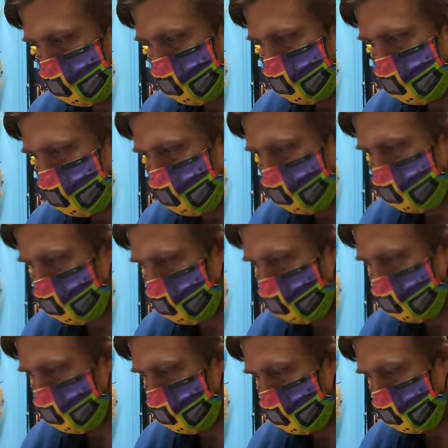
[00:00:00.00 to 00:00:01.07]
Official
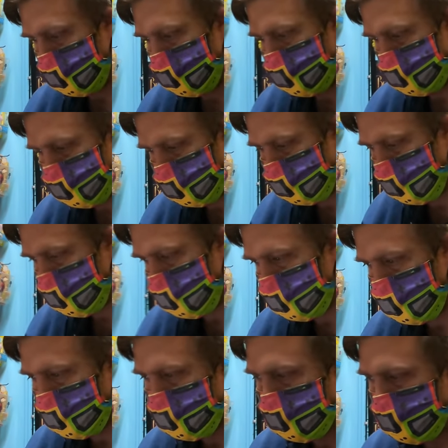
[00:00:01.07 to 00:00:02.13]
Furby Wiki. Just
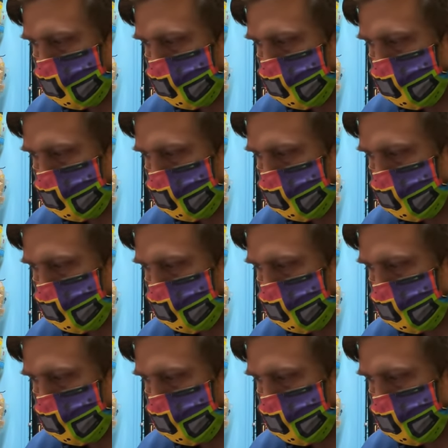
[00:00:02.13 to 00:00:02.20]
Google it.